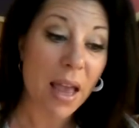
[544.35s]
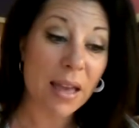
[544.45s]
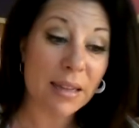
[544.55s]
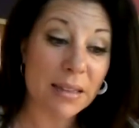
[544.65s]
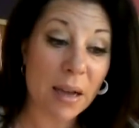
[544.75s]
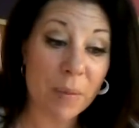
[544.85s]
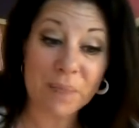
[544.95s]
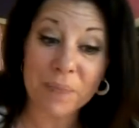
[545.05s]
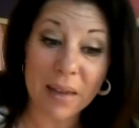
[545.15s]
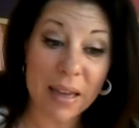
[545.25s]
And
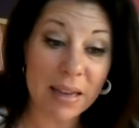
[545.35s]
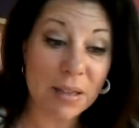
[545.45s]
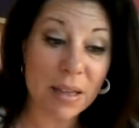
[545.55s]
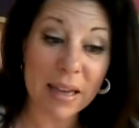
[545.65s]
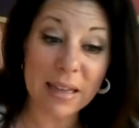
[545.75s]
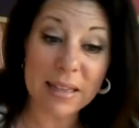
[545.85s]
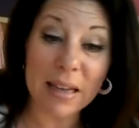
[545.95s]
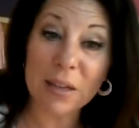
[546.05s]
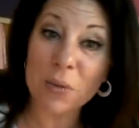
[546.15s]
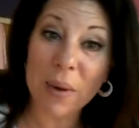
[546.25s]
um, and it's like I said,
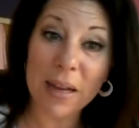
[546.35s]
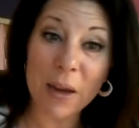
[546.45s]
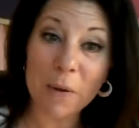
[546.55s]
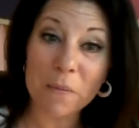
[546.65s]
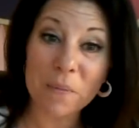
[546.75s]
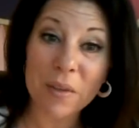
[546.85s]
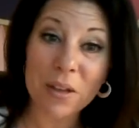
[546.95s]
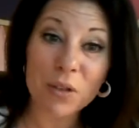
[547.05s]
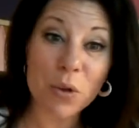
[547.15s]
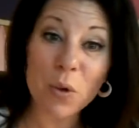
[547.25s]
it's right here.
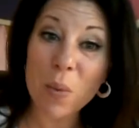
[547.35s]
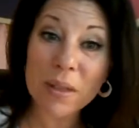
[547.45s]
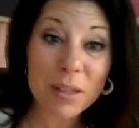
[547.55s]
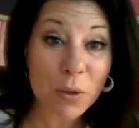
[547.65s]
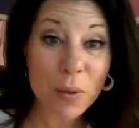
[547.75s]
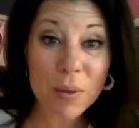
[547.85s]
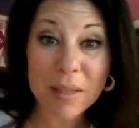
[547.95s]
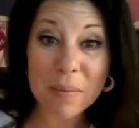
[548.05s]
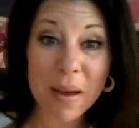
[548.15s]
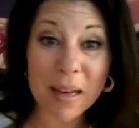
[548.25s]
So who wants to earn
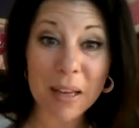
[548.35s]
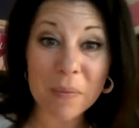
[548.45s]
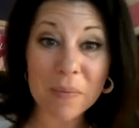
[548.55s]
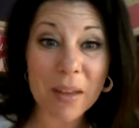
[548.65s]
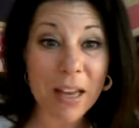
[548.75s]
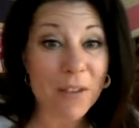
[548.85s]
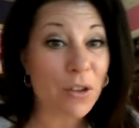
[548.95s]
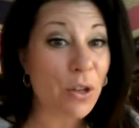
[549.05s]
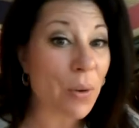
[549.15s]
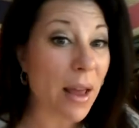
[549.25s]
some money?
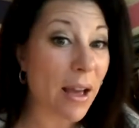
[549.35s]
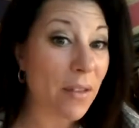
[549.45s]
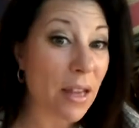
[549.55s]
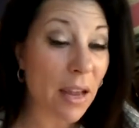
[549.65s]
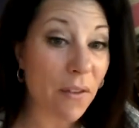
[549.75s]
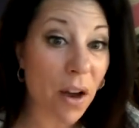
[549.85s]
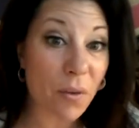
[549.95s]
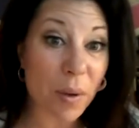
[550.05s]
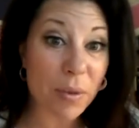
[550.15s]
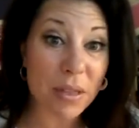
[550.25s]
If you don't have that Avon
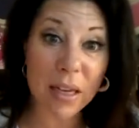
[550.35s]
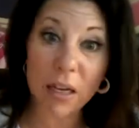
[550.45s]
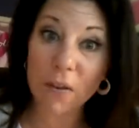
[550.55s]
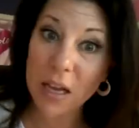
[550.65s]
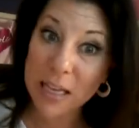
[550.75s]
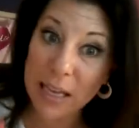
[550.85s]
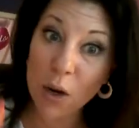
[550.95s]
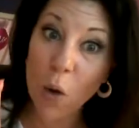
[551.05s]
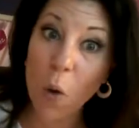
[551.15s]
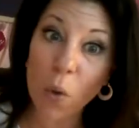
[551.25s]
representative,
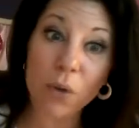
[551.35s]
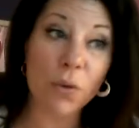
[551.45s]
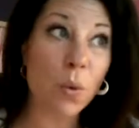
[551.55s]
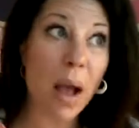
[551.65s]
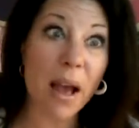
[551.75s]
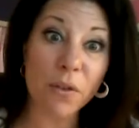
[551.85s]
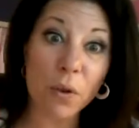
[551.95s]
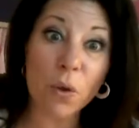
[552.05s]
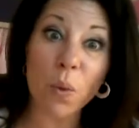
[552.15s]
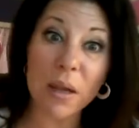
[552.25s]
get a hold of
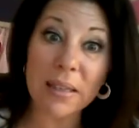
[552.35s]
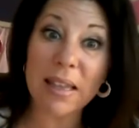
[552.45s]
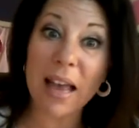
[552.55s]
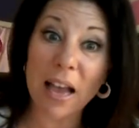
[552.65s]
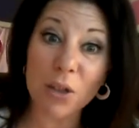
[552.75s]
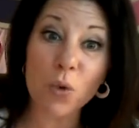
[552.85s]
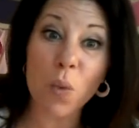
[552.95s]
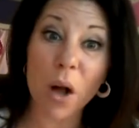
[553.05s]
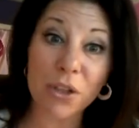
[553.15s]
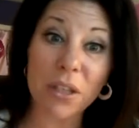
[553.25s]
whoever it was that has you
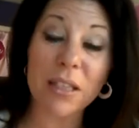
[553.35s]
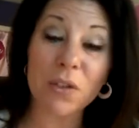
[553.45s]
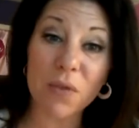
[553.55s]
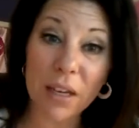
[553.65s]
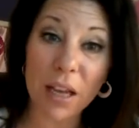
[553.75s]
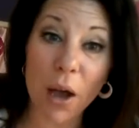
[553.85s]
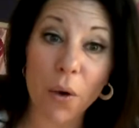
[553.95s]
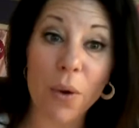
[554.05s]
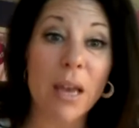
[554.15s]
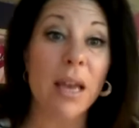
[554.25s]
watching this
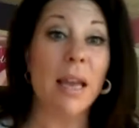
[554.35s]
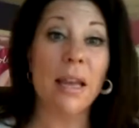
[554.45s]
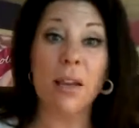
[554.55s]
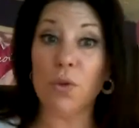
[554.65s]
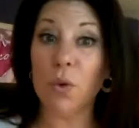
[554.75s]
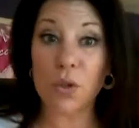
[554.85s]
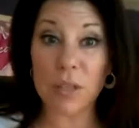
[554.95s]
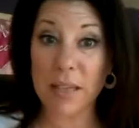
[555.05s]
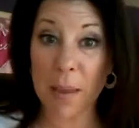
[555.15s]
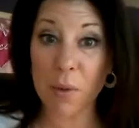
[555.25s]
video. And if you
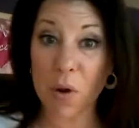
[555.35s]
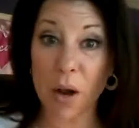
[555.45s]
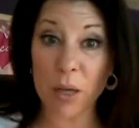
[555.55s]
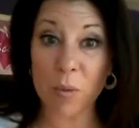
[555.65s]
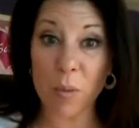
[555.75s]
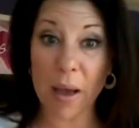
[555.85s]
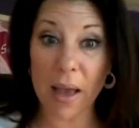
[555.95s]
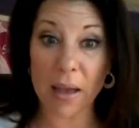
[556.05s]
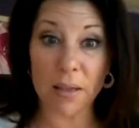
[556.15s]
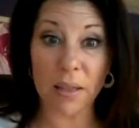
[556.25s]
just came across me by
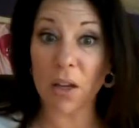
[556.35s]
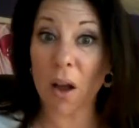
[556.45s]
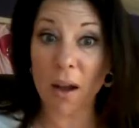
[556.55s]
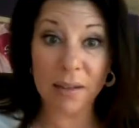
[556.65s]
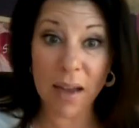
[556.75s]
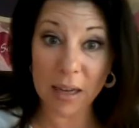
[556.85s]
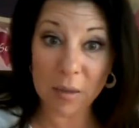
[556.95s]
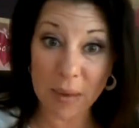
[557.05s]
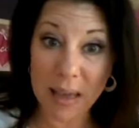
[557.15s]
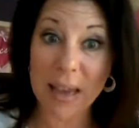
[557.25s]
accident,
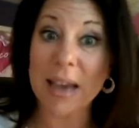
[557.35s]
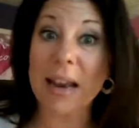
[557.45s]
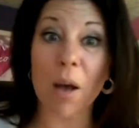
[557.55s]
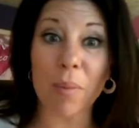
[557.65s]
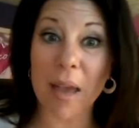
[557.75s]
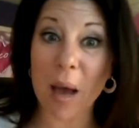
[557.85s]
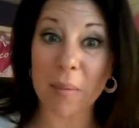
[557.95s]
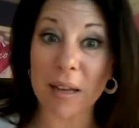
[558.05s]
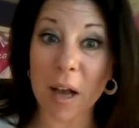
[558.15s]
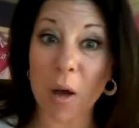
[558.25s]
contact me and I'll be
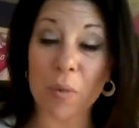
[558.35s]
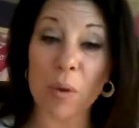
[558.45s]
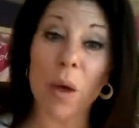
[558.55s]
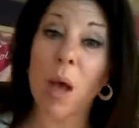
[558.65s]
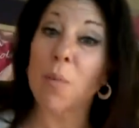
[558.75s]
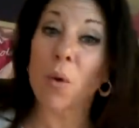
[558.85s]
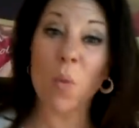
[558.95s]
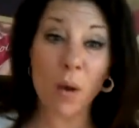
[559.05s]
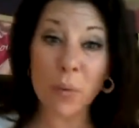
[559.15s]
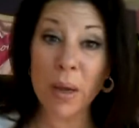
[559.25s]
happy to help you. But
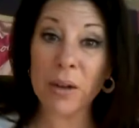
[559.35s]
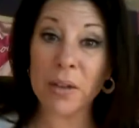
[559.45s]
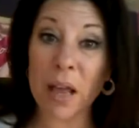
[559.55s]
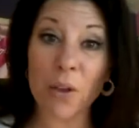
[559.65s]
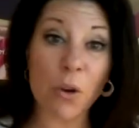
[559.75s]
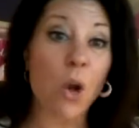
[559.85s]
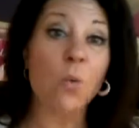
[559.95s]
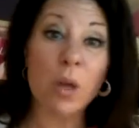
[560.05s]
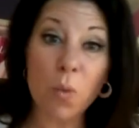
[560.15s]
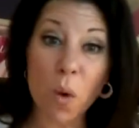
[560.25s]
one way or another,
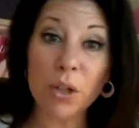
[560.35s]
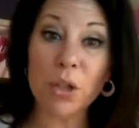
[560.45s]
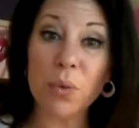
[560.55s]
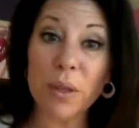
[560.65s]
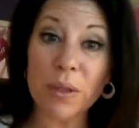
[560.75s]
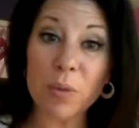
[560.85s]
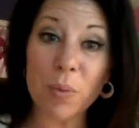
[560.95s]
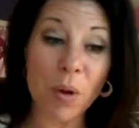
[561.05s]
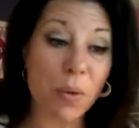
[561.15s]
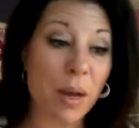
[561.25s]
we want you in this
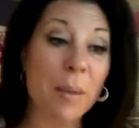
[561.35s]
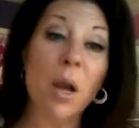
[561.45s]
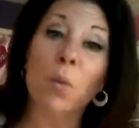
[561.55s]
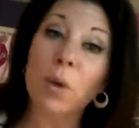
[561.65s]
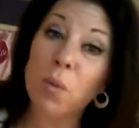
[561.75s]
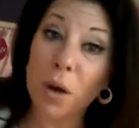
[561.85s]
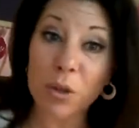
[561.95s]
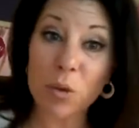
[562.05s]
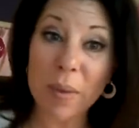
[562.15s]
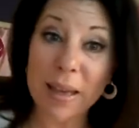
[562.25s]
program. We
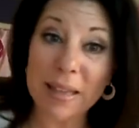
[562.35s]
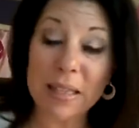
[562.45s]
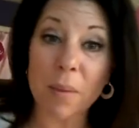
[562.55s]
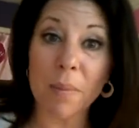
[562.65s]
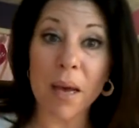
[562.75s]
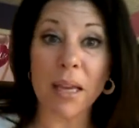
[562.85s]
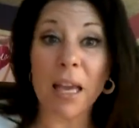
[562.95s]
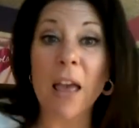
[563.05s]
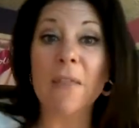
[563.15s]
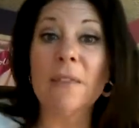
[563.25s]
want you making some
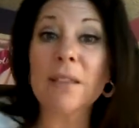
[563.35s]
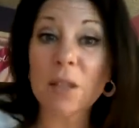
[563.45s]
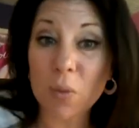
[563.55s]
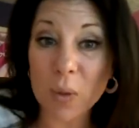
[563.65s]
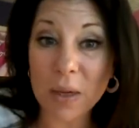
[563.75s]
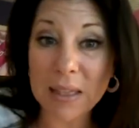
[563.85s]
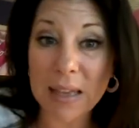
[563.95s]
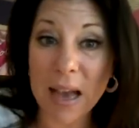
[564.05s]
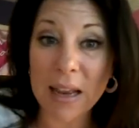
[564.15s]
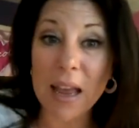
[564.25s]
money. This is where it's
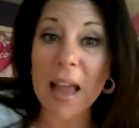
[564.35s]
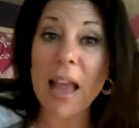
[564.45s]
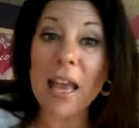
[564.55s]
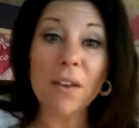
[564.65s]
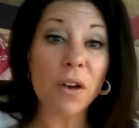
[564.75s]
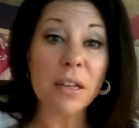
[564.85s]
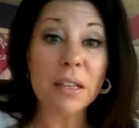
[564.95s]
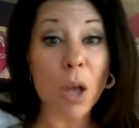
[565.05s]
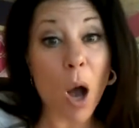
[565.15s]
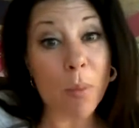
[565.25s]
at. Avon
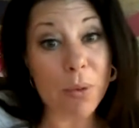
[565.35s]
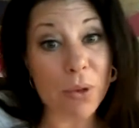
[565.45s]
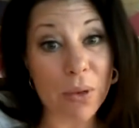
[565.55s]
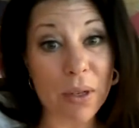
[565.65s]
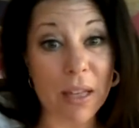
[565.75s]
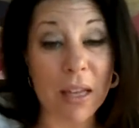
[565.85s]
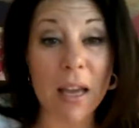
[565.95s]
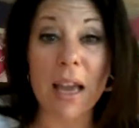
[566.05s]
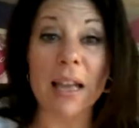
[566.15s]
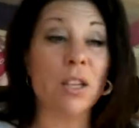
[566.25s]
is the opportunity.
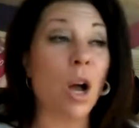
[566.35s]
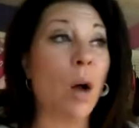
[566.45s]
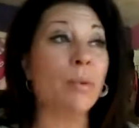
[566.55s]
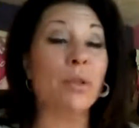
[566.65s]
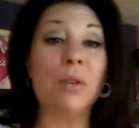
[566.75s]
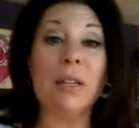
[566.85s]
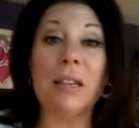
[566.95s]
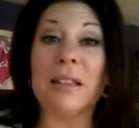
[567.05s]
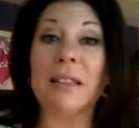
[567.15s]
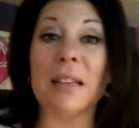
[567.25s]
It's an opportunity
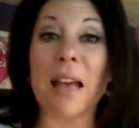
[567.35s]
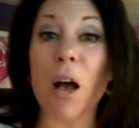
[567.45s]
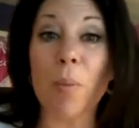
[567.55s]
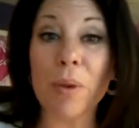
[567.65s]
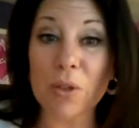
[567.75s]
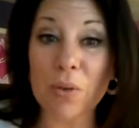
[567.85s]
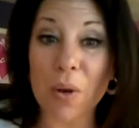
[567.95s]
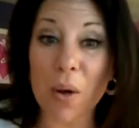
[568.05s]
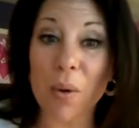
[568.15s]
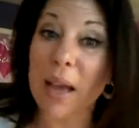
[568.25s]
that's going to help us
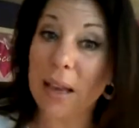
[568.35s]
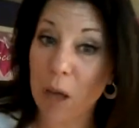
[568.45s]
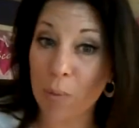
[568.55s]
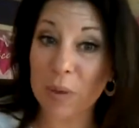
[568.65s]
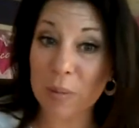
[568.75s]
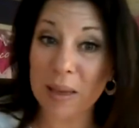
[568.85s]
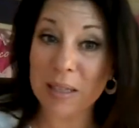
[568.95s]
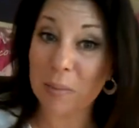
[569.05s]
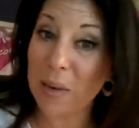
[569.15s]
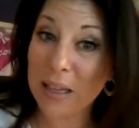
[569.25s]
grow and help us make
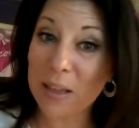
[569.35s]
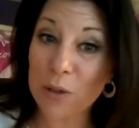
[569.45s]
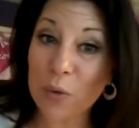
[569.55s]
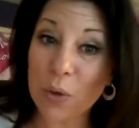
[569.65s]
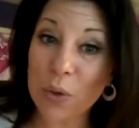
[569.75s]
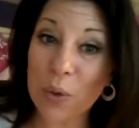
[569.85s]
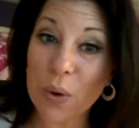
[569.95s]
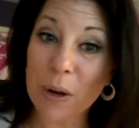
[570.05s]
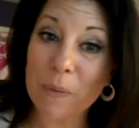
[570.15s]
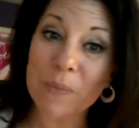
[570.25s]
some money this fourth
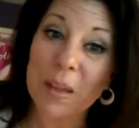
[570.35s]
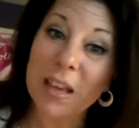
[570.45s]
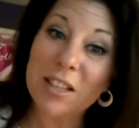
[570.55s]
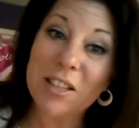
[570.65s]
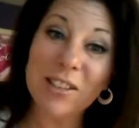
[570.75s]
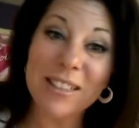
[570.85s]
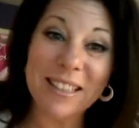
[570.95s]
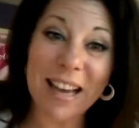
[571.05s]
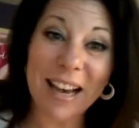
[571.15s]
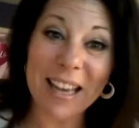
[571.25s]
quarter. So good
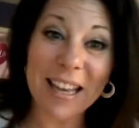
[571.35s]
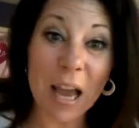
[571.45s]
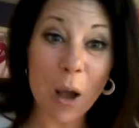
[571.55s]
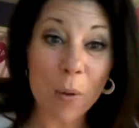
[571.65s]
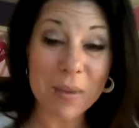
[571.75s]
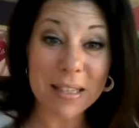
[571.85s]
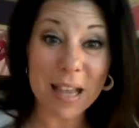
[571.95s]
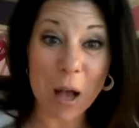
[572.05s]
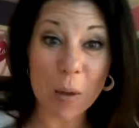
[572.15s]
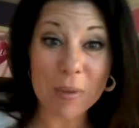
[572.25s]
luck, and I hope this
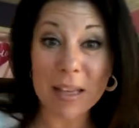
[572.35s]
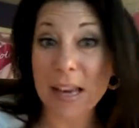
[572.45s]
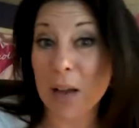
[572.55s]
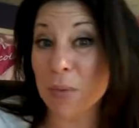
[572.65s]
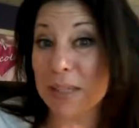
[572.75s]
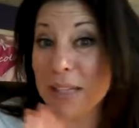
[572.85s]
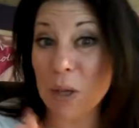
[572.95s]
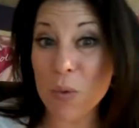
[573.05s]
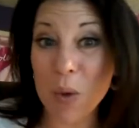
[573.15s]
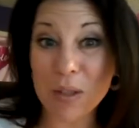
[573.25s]
helps, and I will see
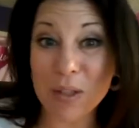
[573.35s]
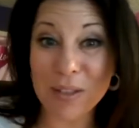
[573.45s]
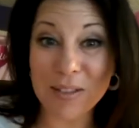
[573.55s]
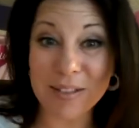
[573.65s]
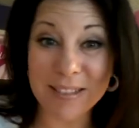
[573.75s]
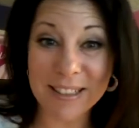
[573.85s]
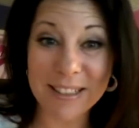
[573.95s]
you all soon.